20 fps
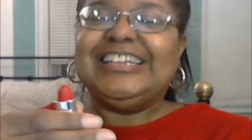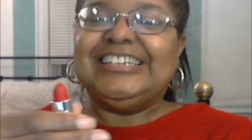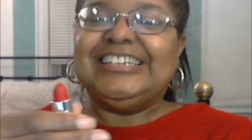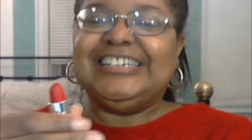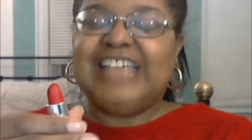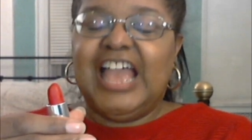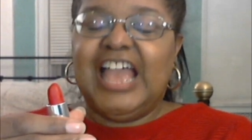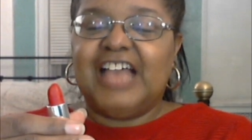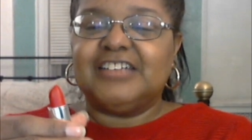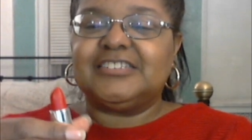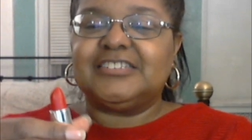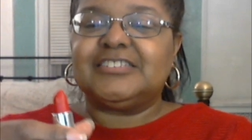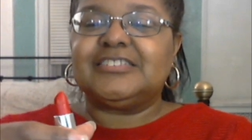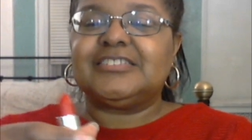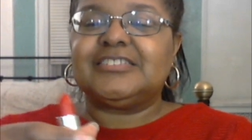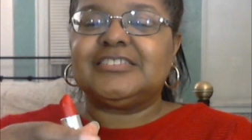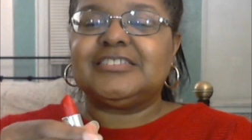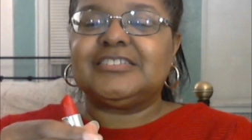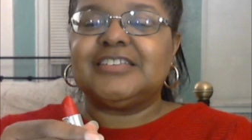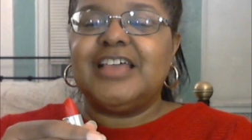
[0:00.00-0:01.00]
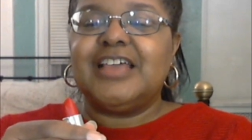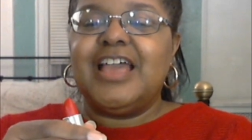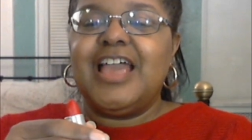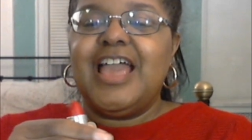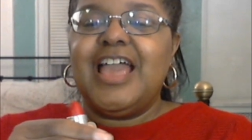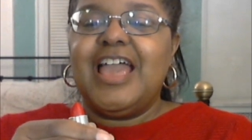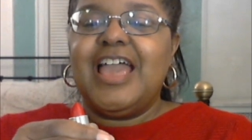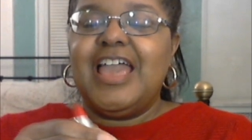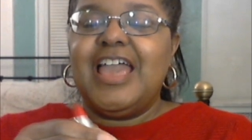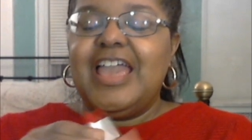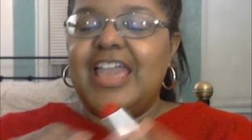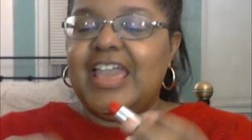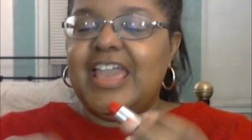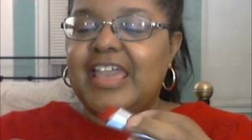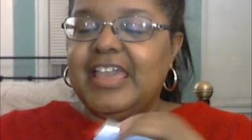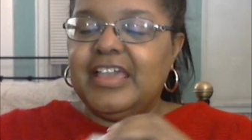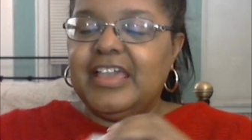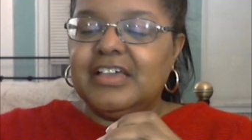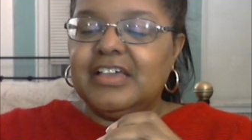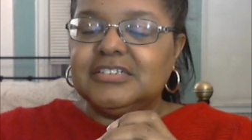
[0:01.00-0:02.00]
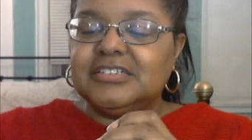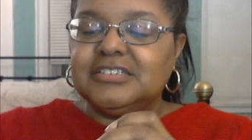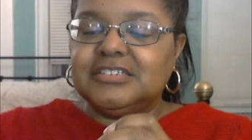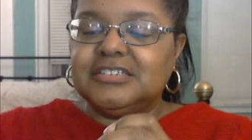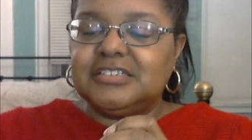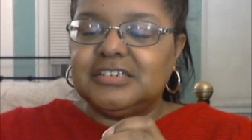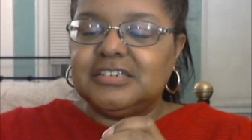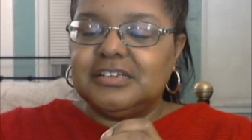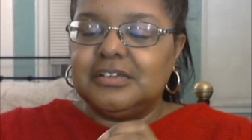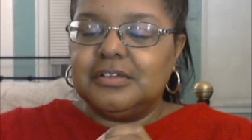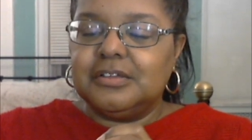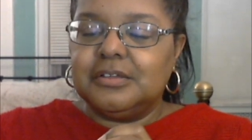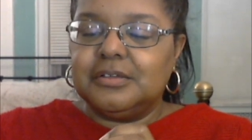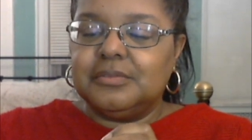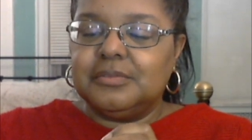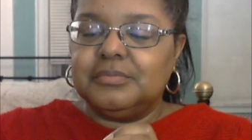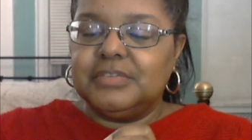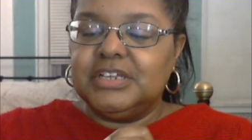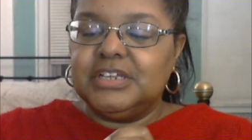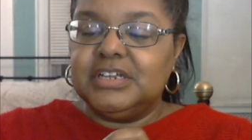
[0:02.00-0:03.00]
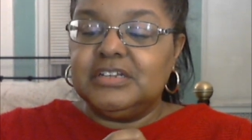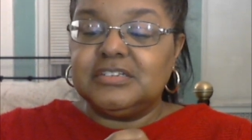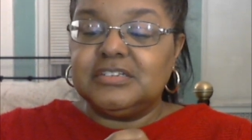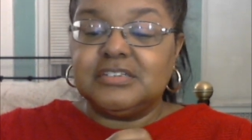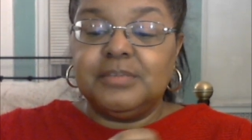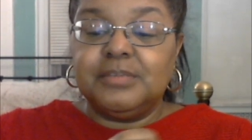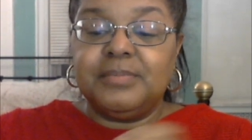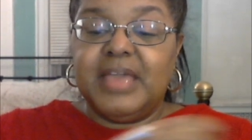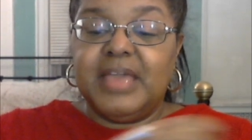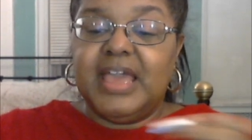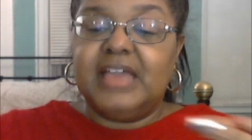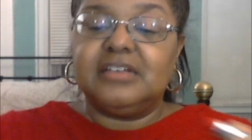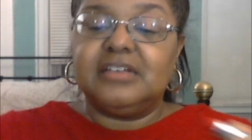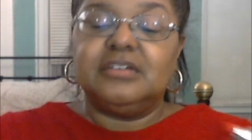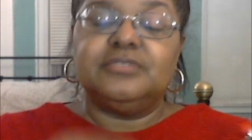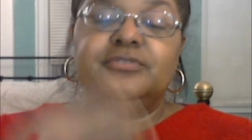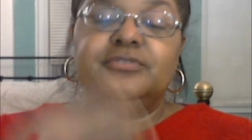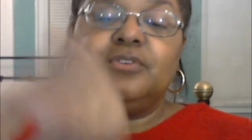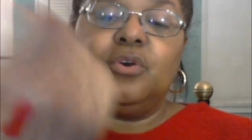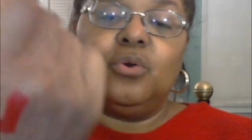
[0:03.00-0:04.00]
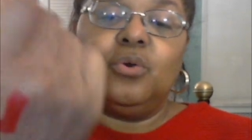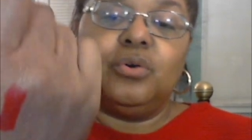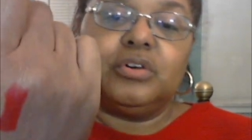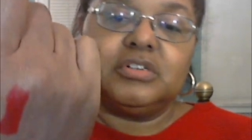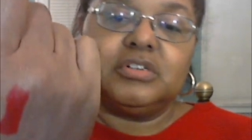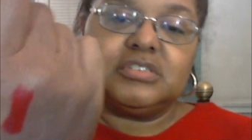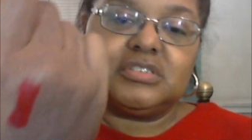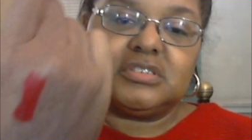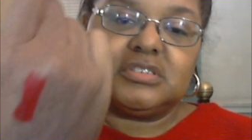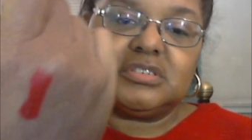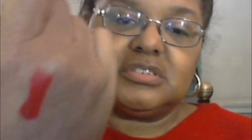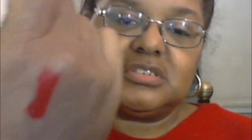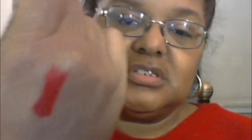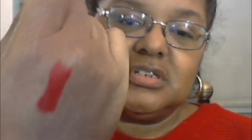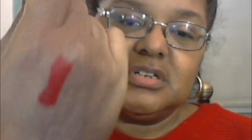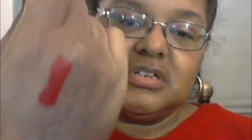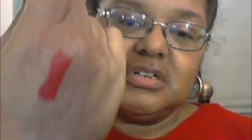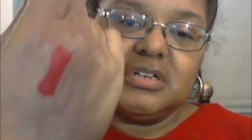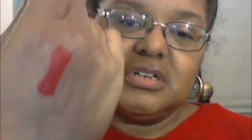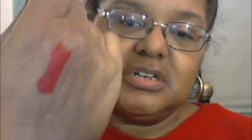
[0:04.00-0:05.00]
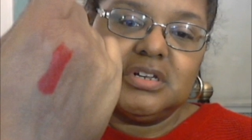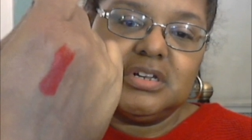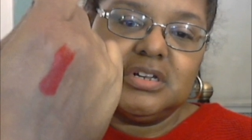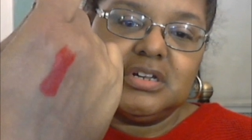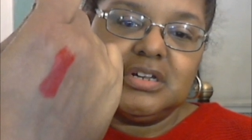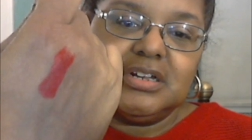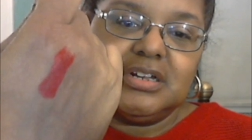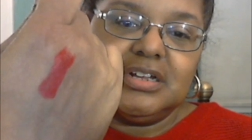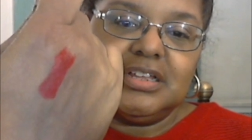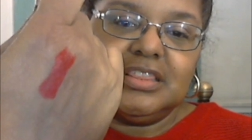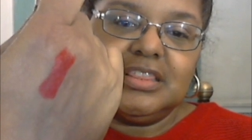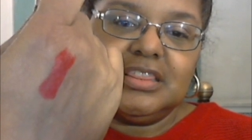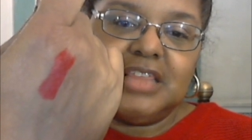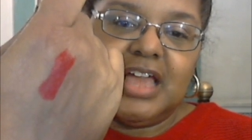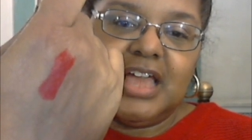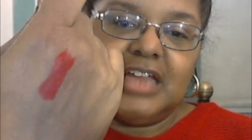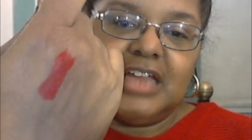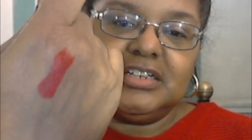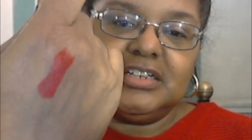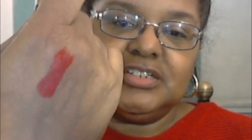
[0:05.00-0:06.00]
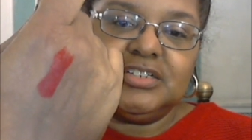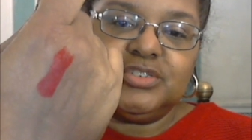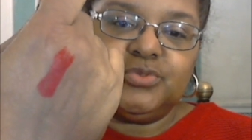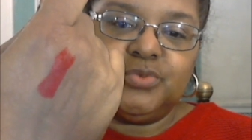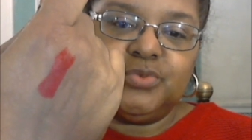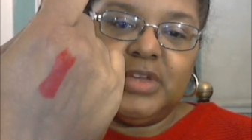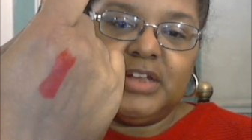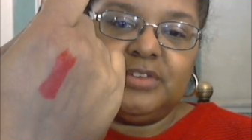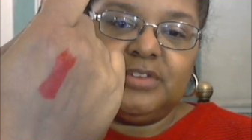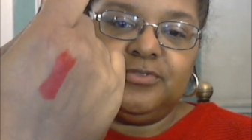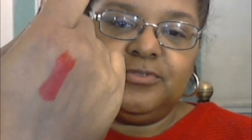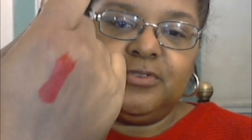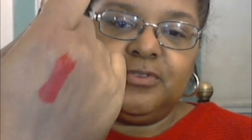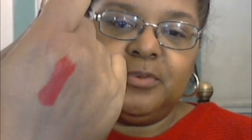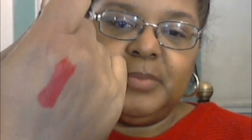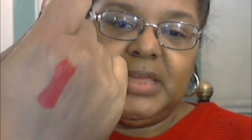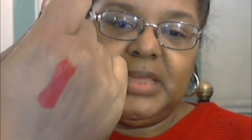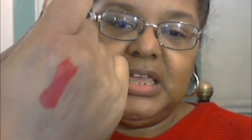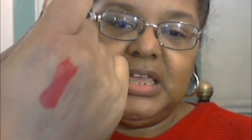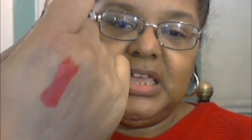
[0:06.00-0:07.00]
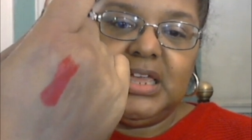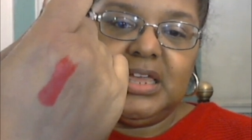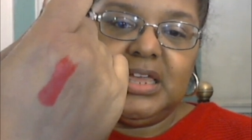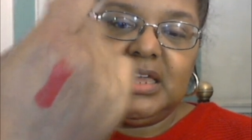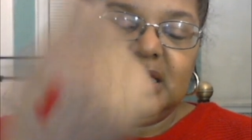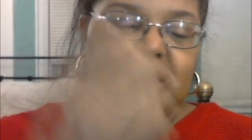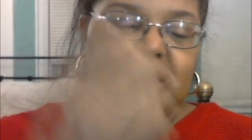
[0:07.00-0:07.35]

Yes. And it is a matte, of course. And that is red for me.